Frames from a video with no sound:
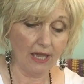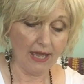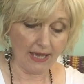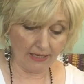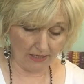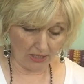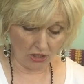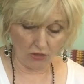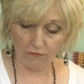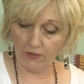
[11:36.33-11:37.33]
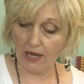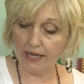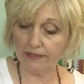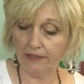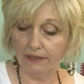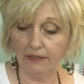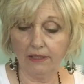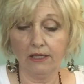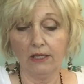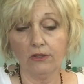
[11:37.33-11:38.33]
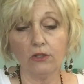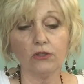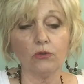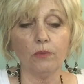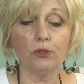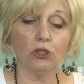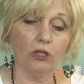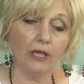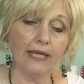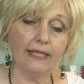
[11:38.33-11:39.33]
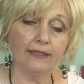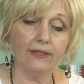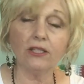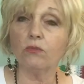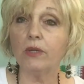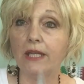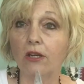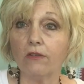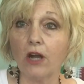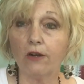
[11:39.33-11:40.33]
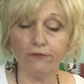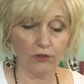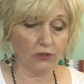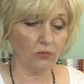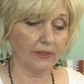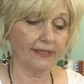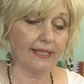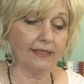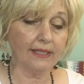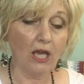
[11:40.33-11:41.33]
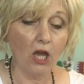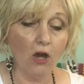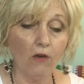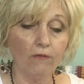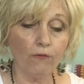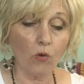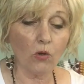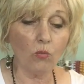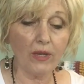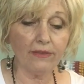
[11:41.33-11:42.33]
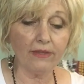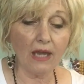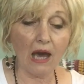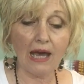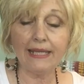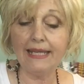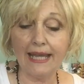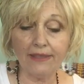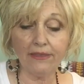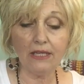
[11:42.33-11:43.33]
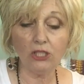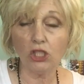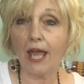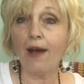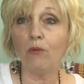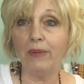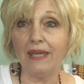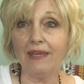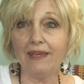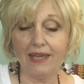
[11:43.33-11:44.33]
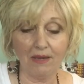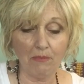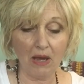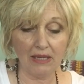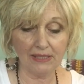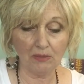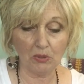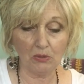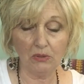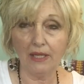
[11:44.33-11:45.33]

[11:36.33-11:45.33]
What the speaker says: and you've got the scripture, and this one here, our first one, says, "For with God nothing shall be impossible."